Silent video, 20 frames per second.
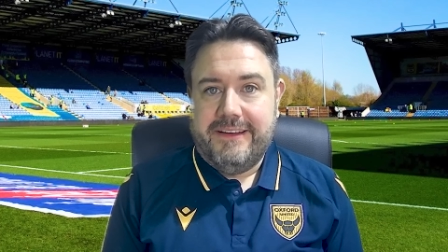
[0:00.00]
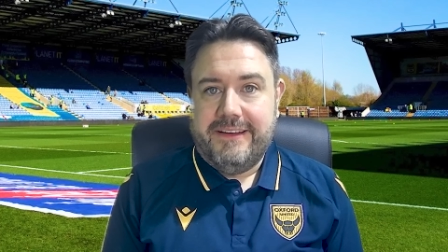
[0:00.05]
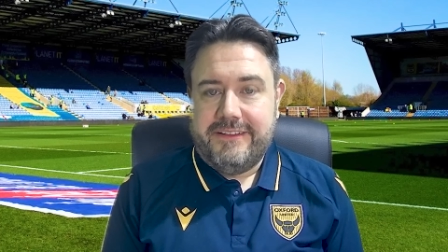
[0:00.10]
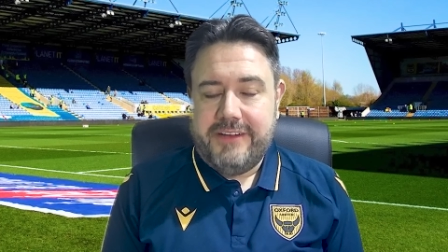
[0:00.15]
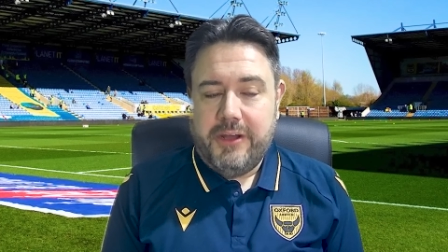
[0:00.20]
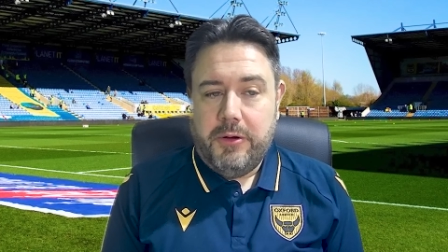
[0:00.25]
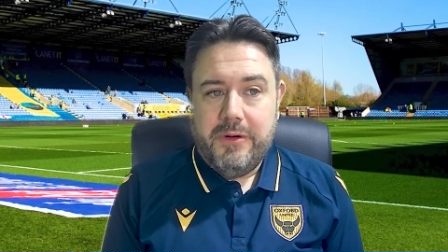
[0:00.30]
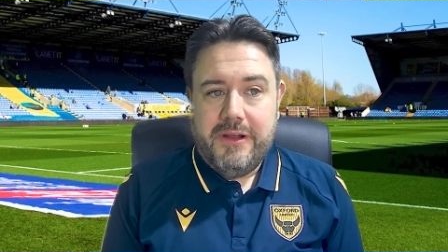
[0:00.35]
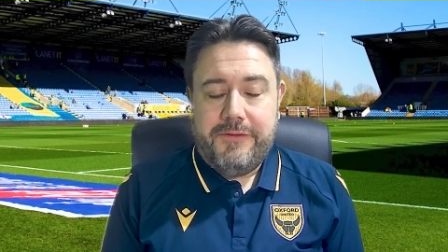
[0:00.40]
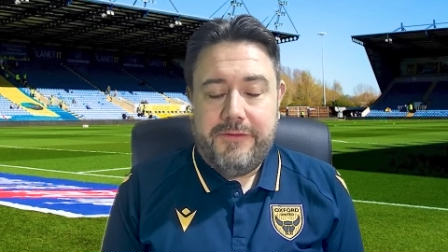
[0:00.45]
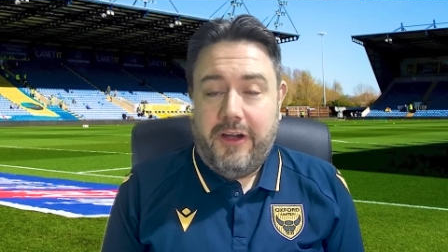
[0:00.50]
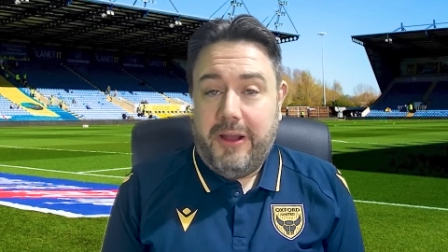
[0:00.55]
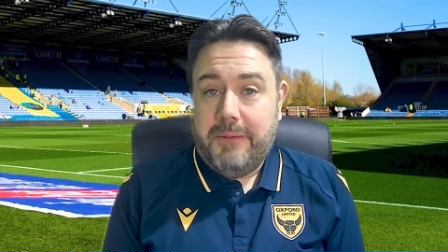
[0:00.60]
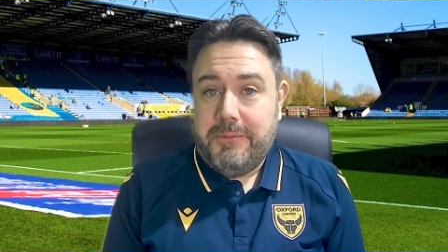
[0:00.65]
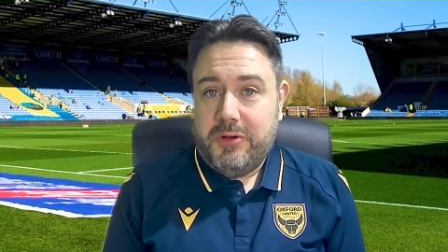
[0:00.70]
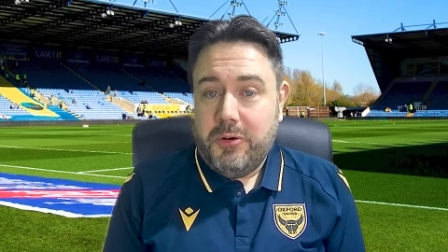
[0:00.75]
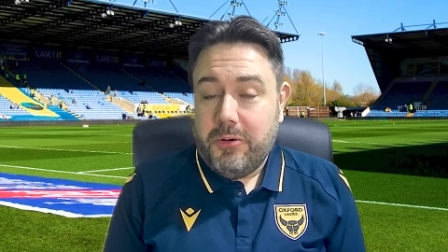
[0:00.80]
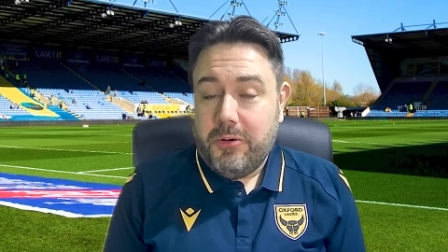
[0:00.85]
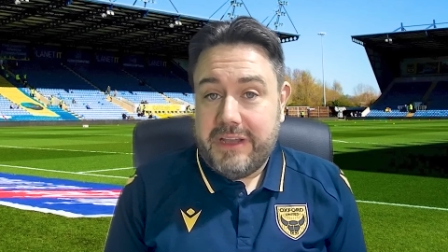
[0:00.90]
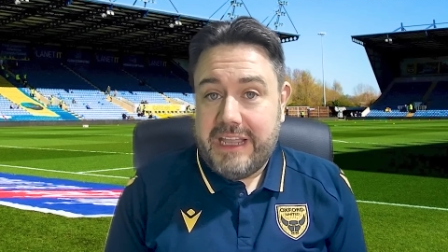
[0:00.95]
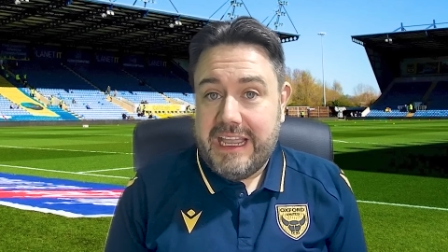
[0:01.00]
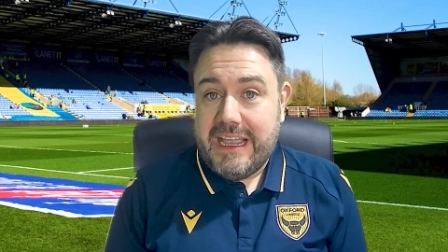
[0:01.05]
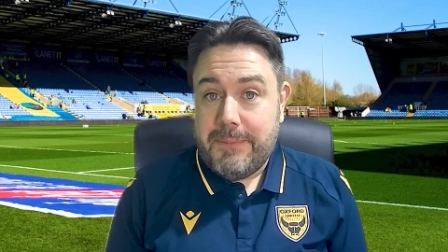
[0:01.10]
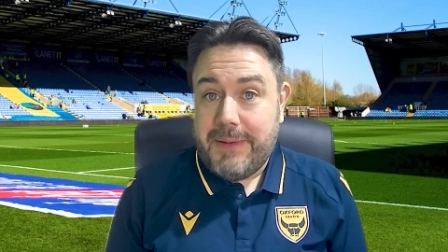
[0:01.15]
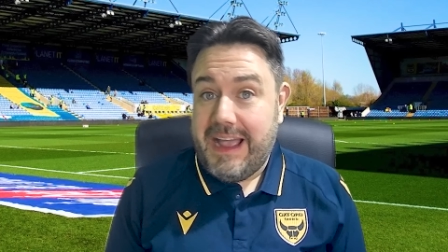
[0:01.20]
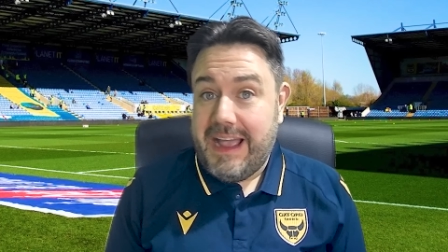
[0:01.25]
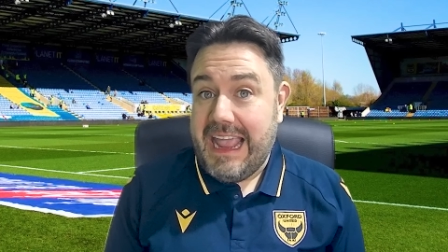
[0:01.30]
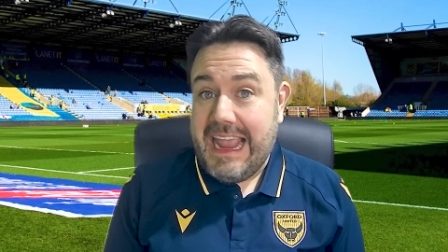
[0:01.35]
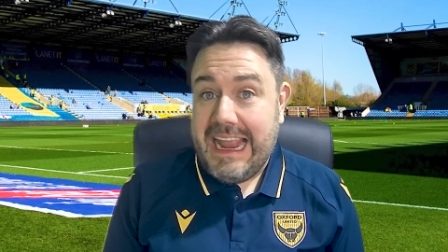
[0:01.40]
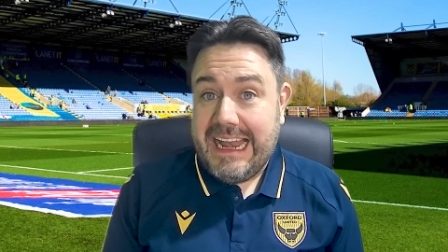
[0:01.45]
So if I'm talking
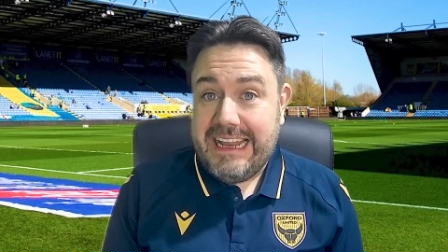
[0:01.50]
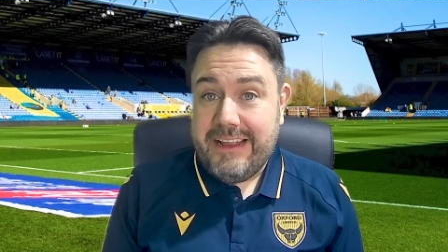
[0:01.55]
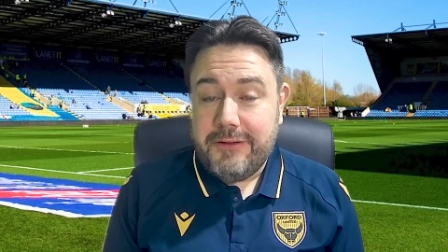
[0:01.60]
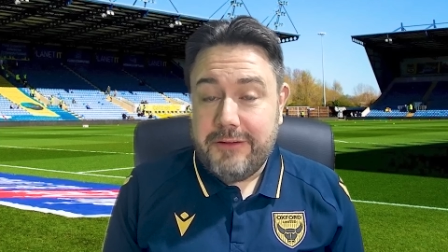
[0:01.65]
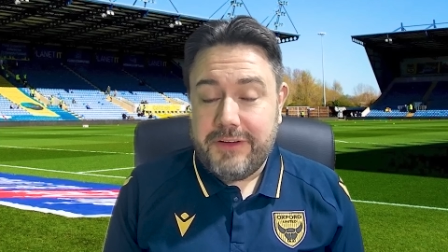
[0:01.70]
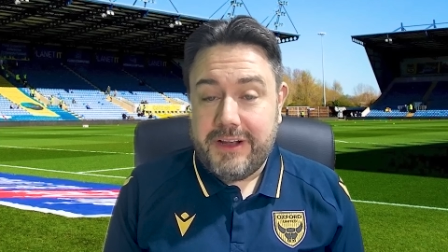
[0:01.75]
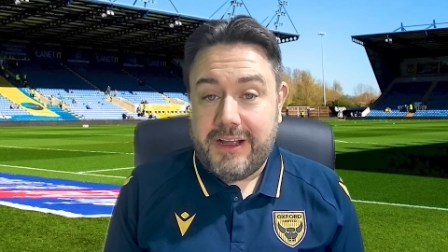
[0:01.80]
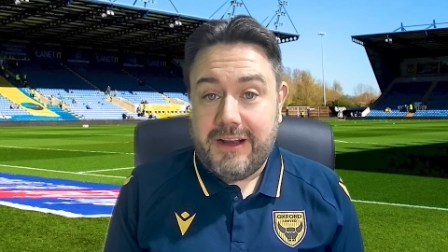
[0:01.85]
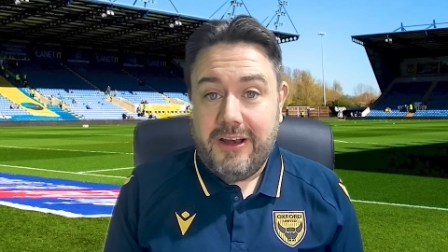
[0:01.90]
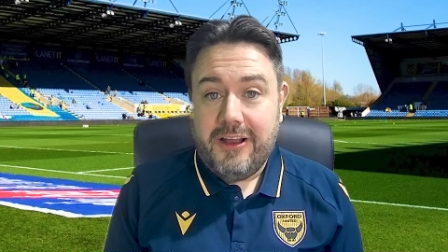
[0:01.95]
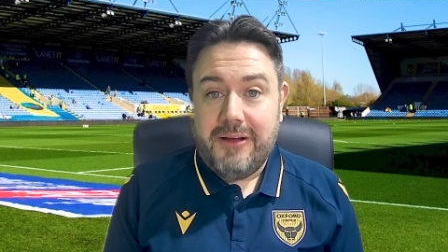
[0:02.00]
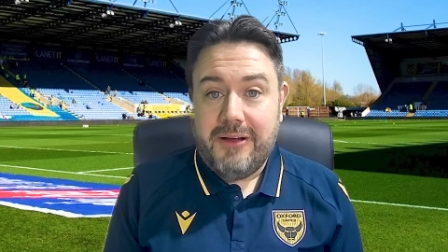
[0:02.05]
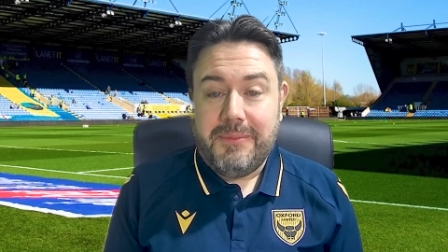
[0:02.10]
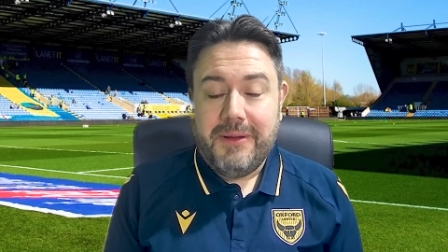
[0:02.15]
about any other club